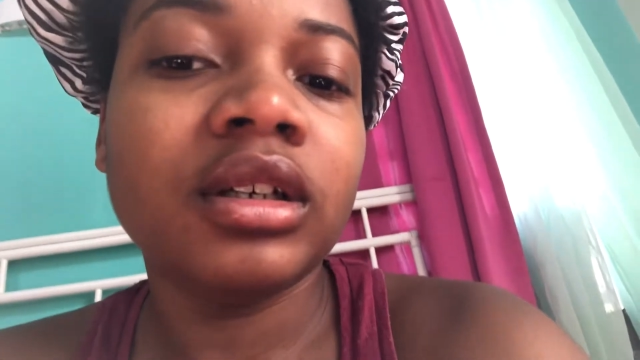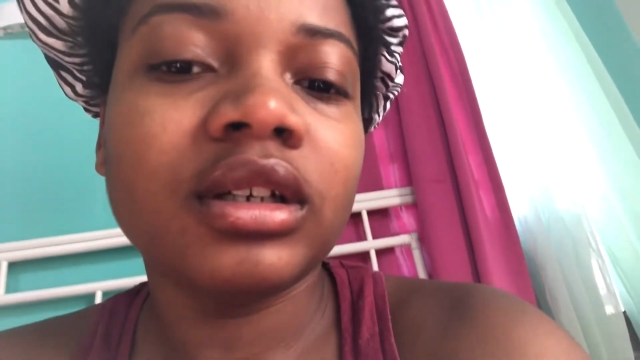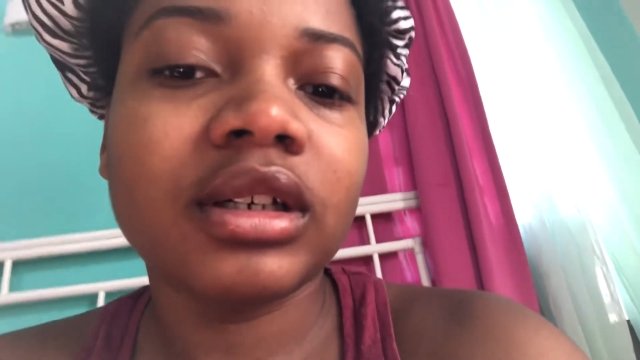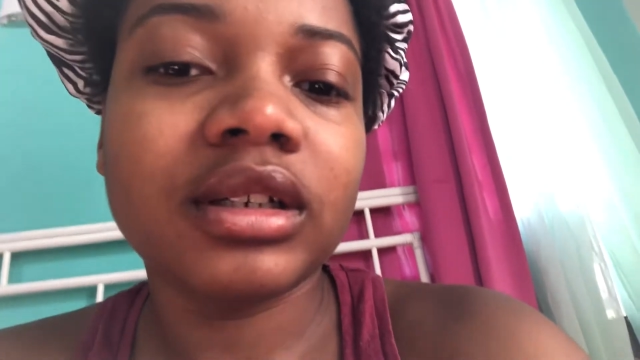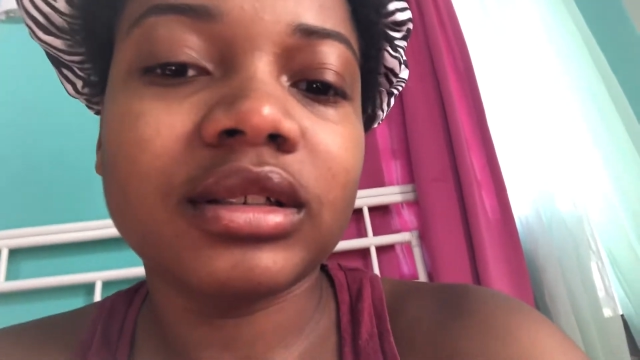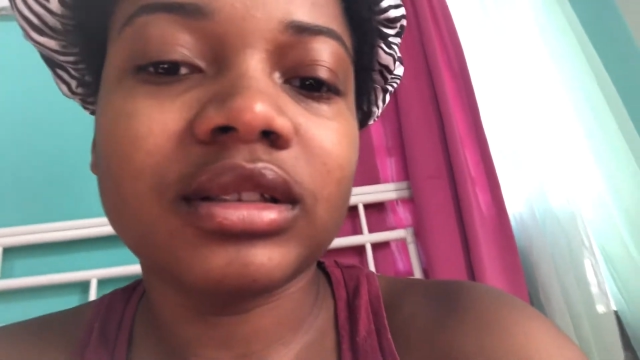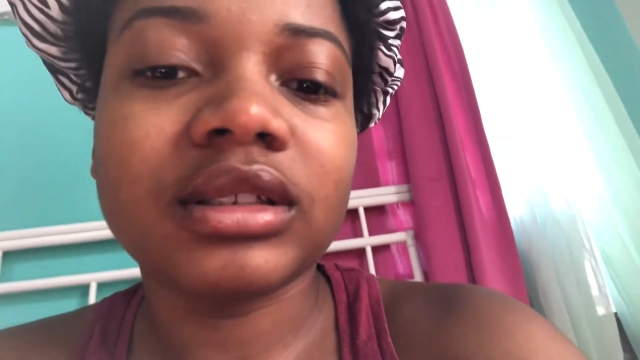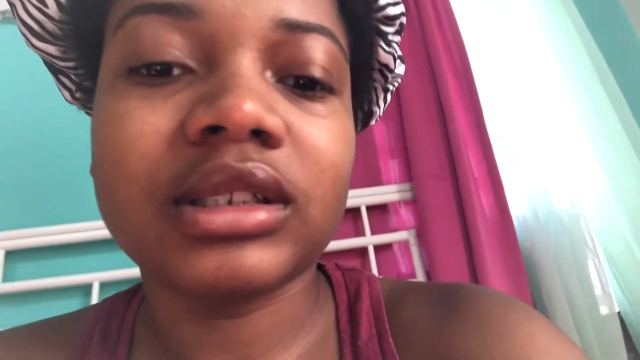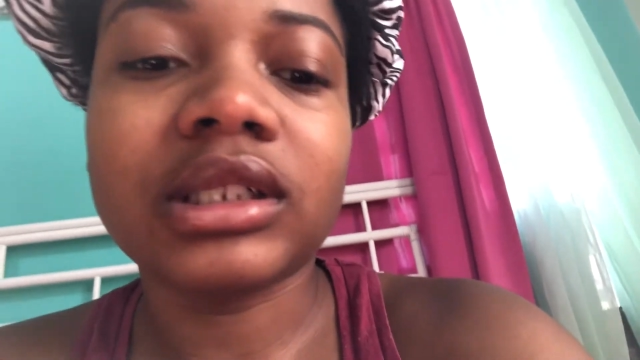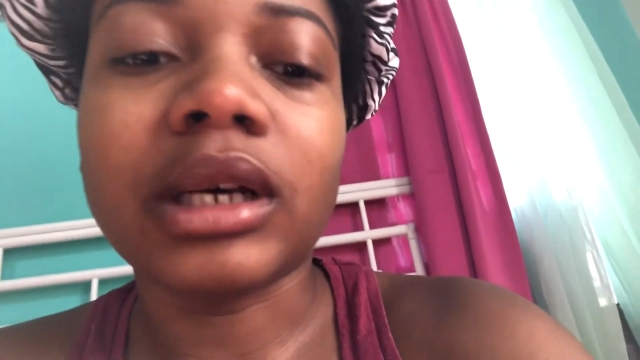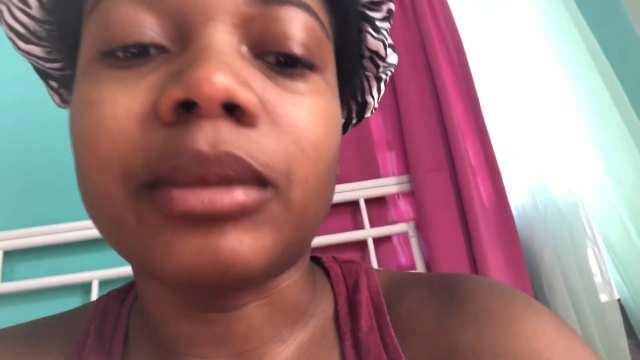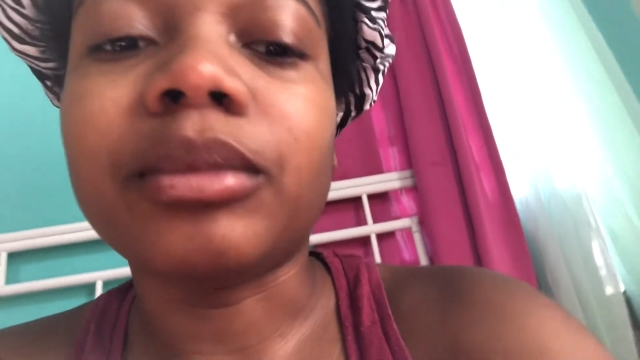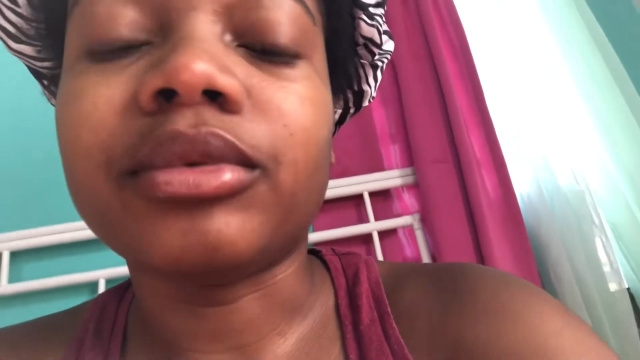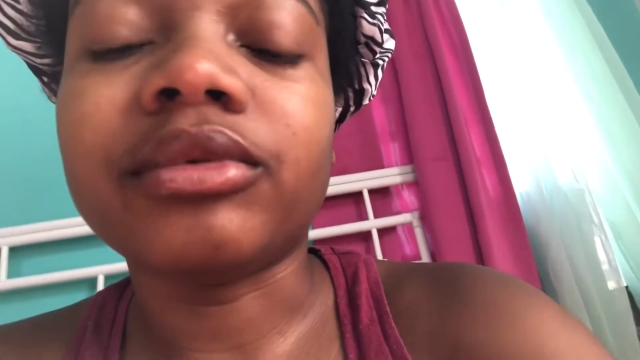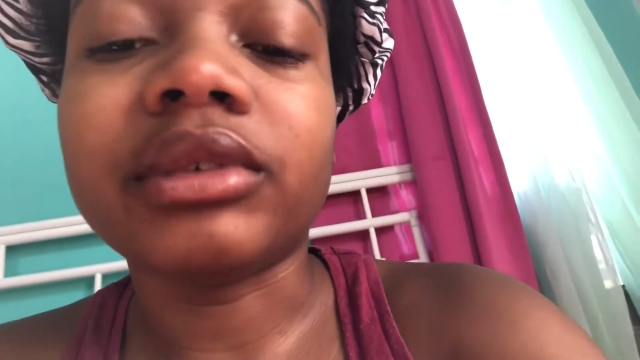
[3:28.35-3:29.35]
can stop
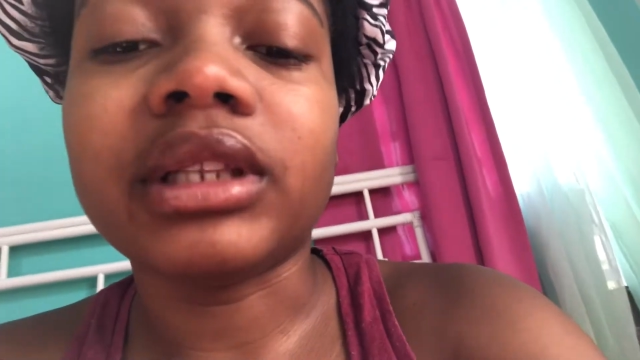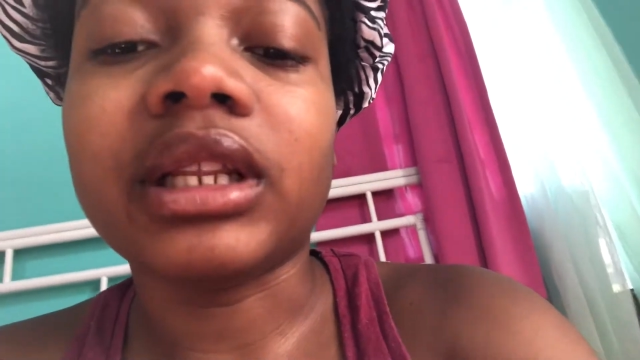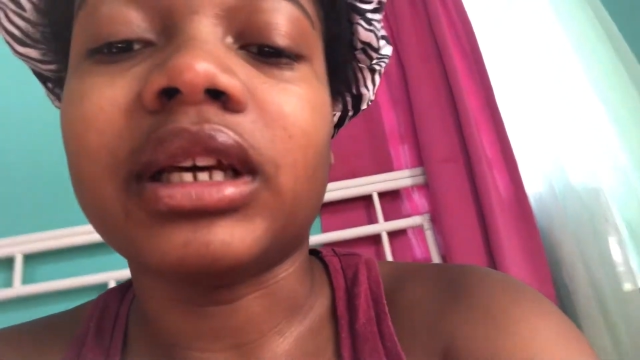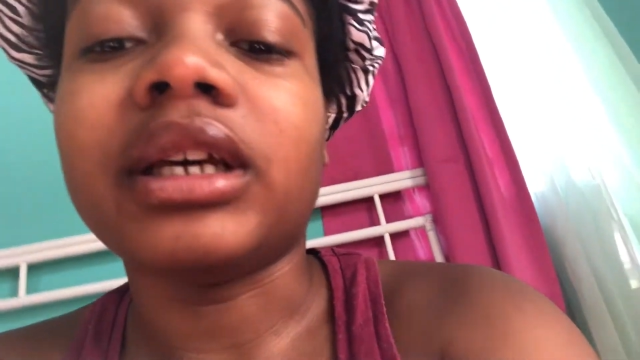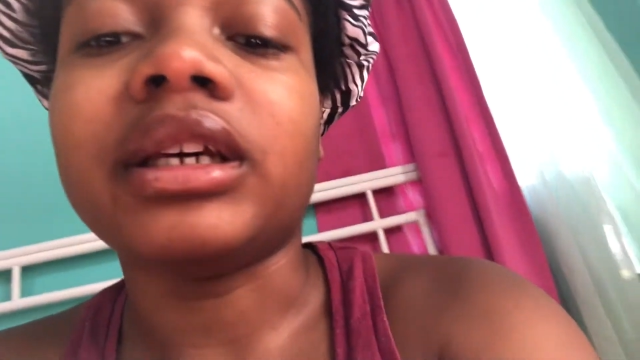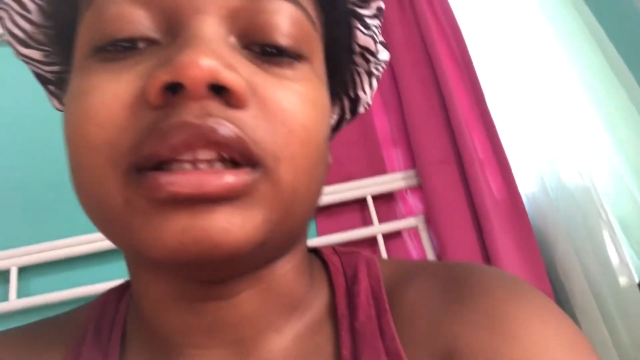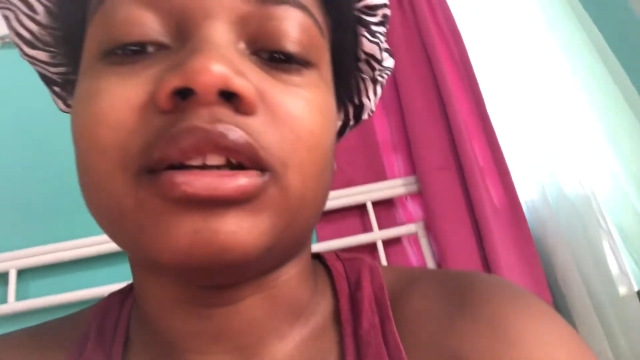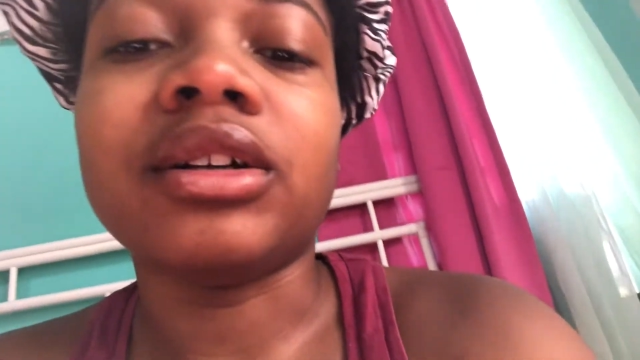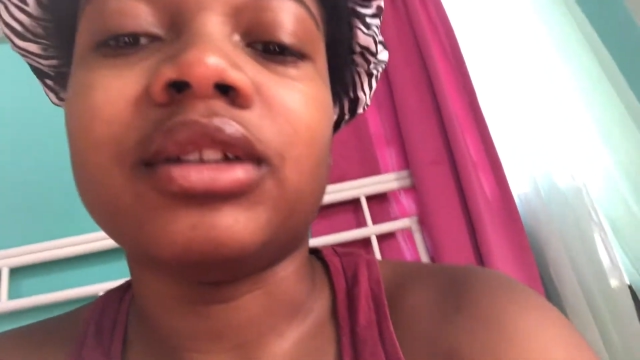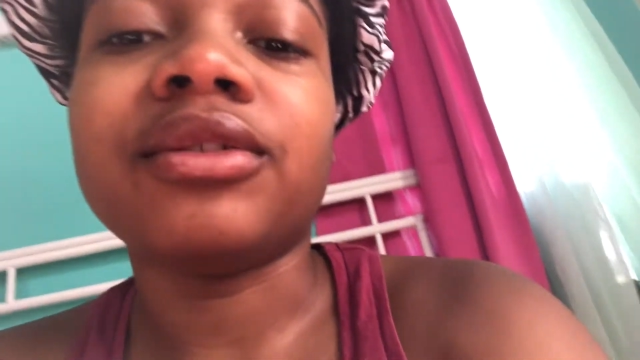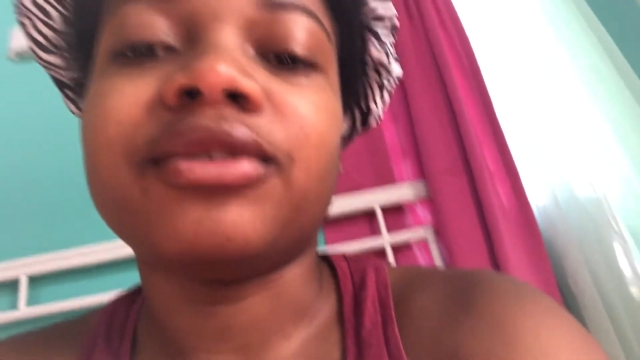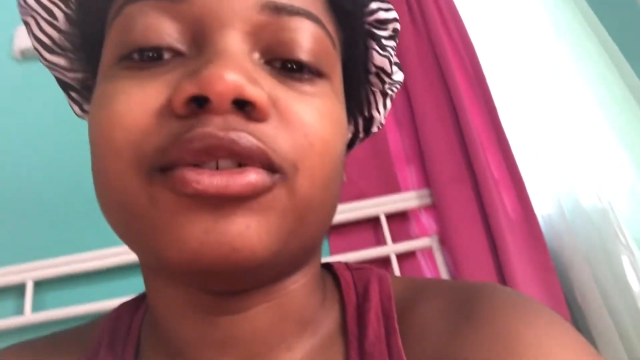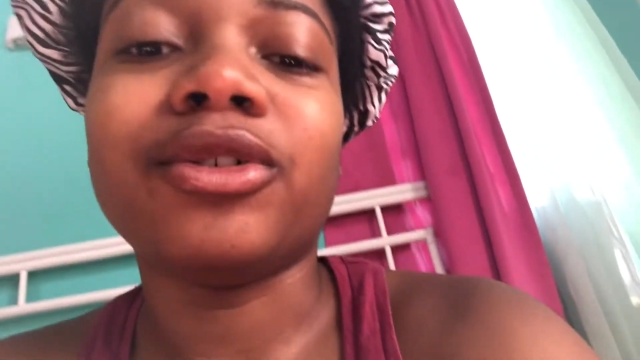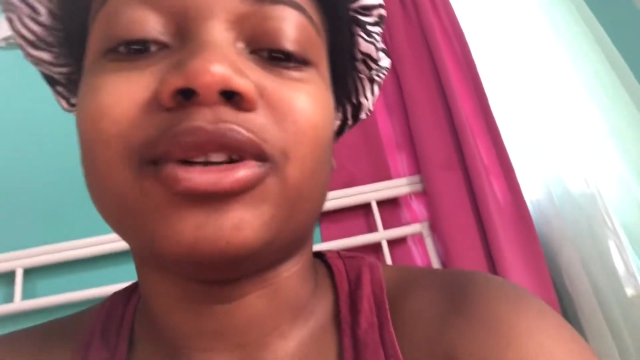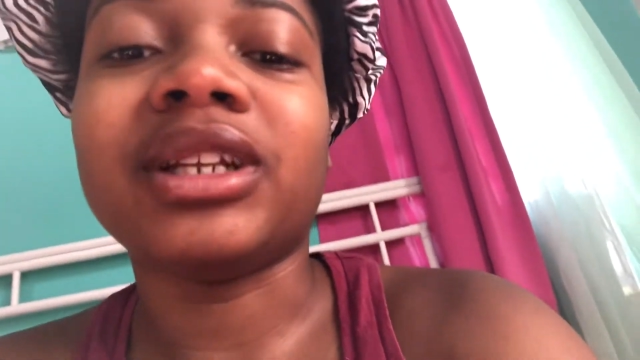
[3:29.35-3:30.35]
relying on the phone,